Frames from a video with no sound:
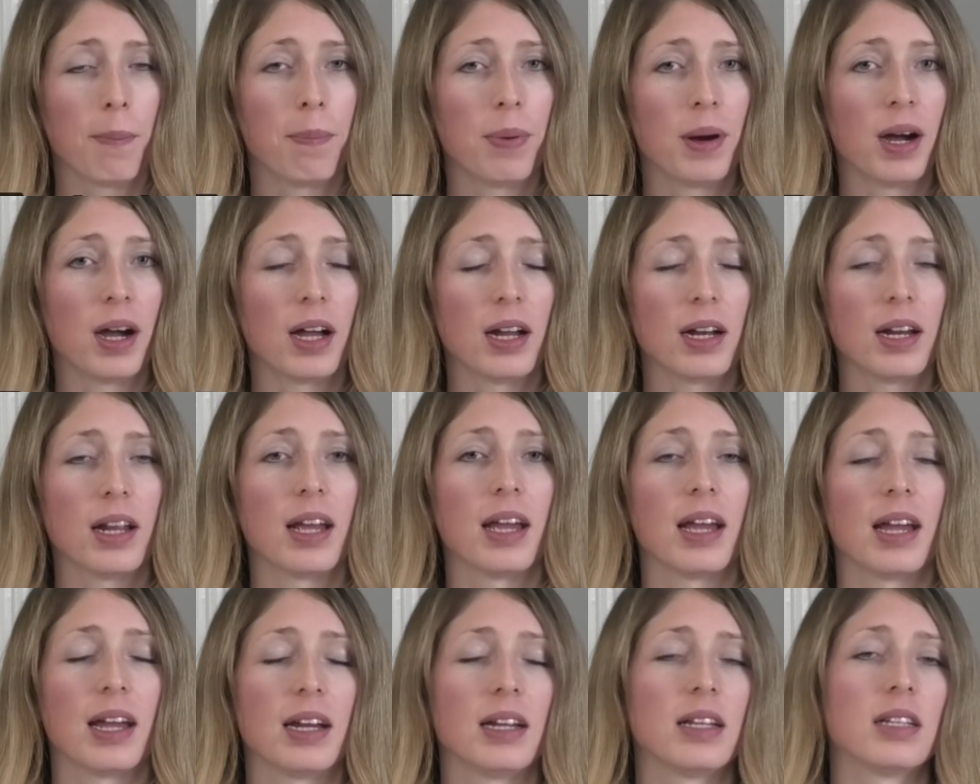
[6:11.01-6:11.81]
but
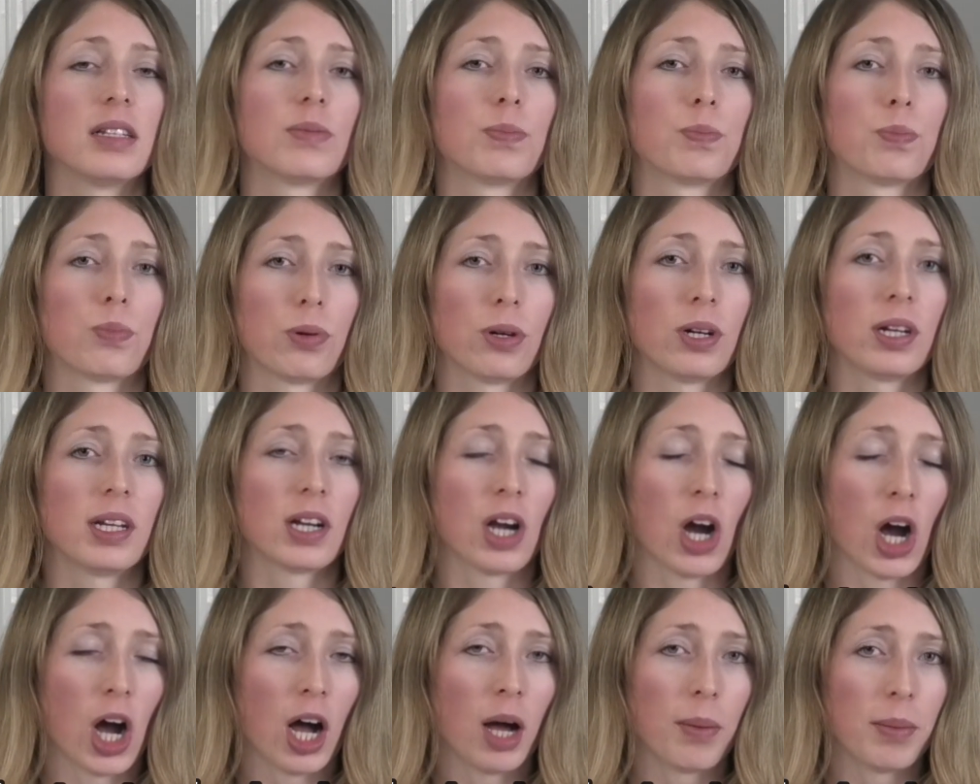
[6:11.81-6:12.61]
it is
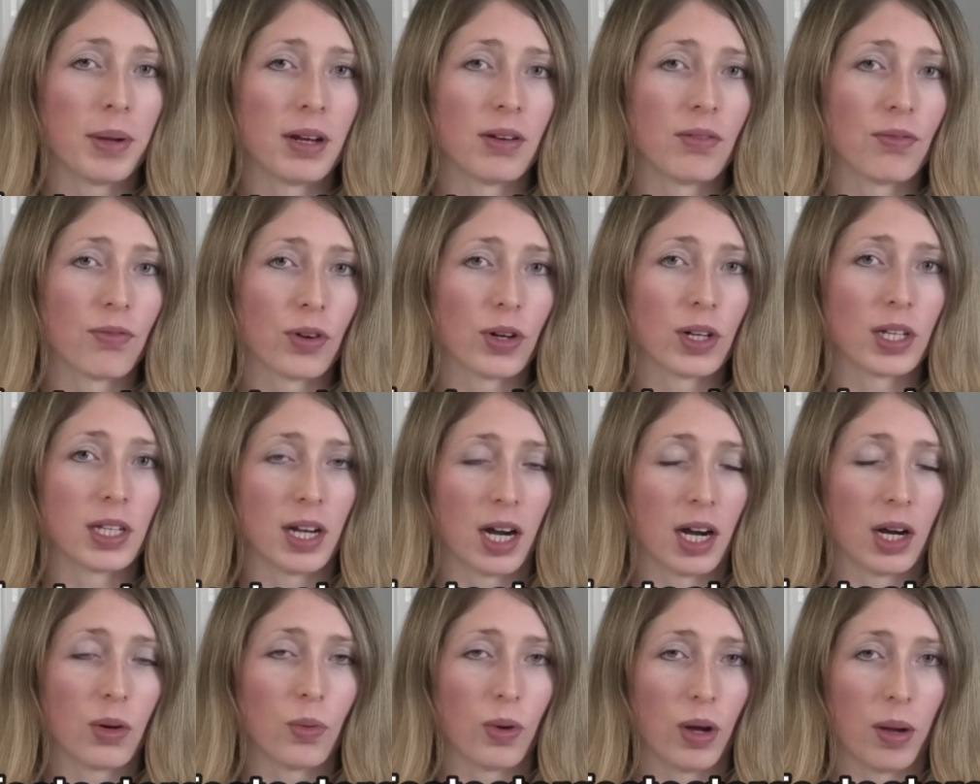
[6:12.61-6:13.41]
pretty common for
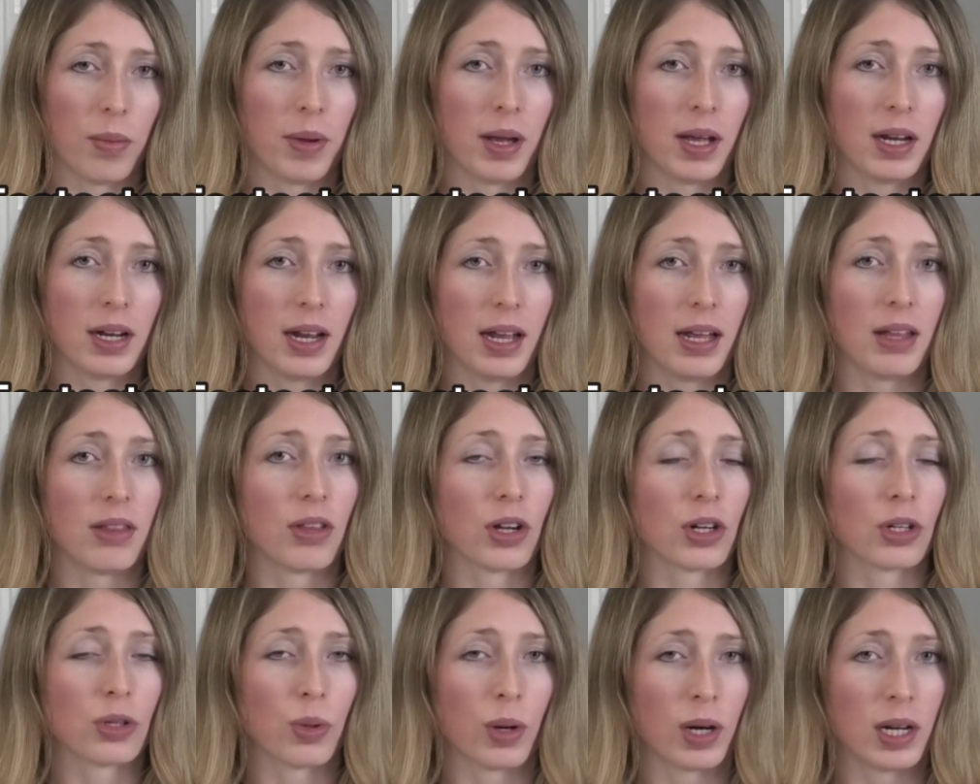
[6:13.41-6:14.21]
young women
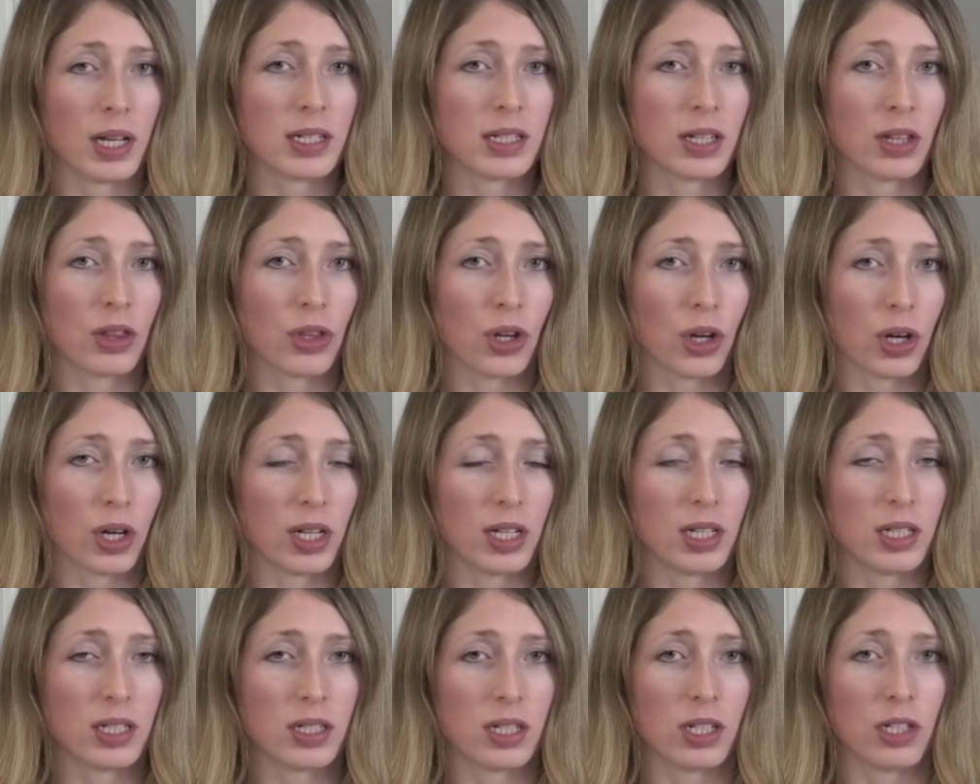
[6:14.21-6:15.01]
in their 20s and
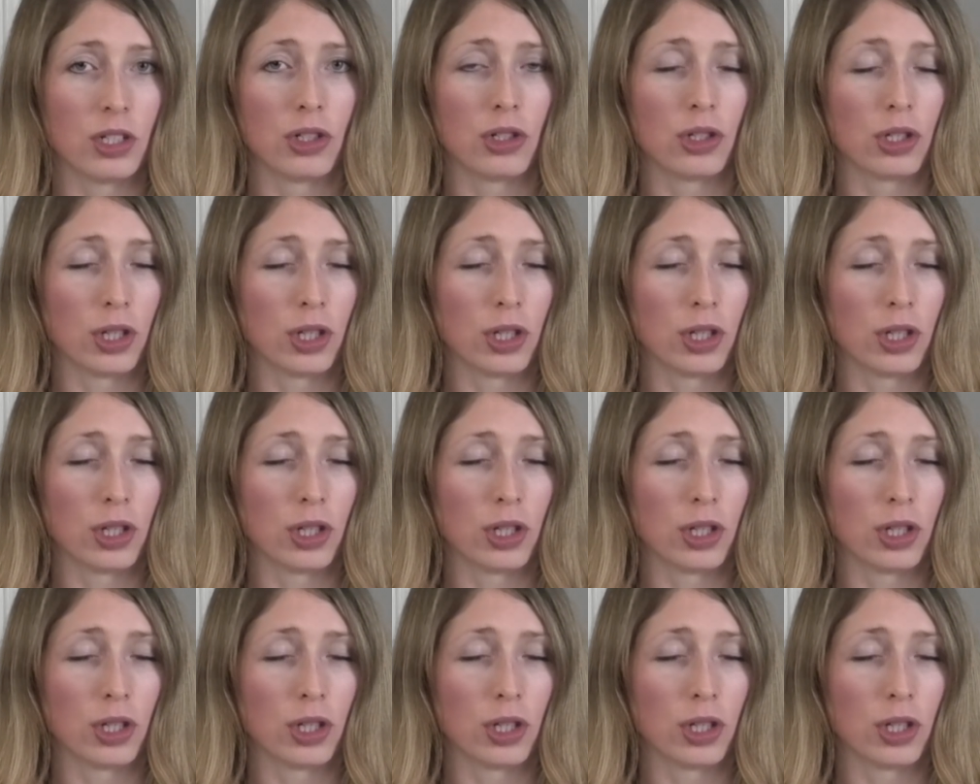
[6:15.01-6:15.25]
30s to